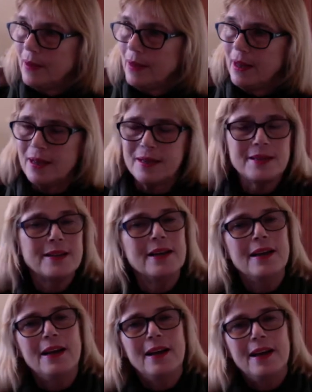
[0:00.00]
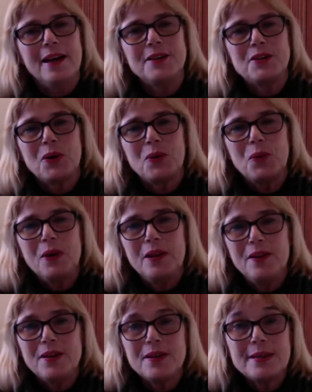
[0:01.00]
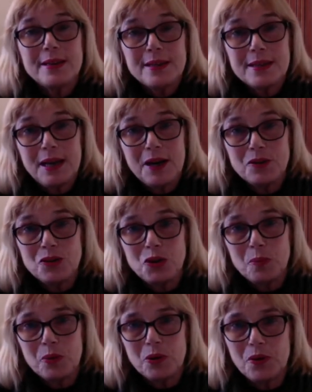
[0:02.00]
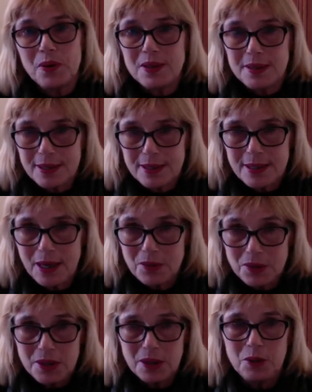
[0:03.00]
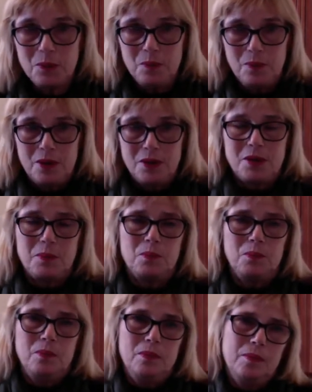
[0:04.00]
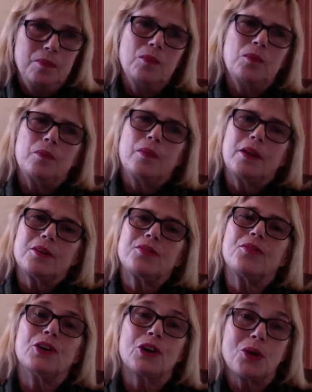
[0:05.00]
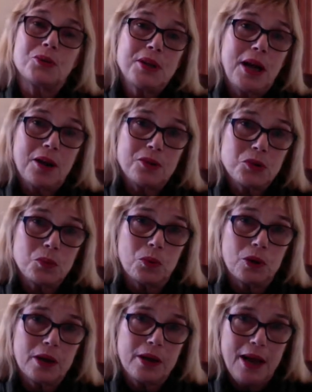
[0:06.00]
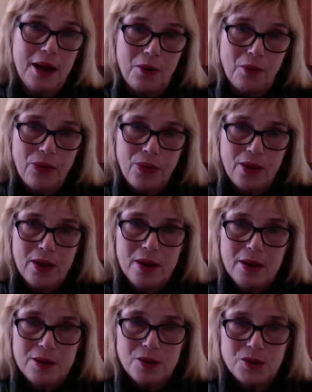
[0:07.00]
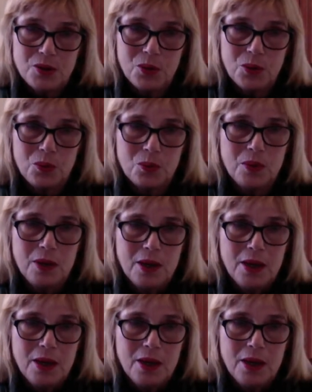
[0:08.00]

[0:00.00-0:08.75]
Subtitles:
Yes, and so in this sixth house, Jupiter in this sixth house, it's Virgo's house, work and health. So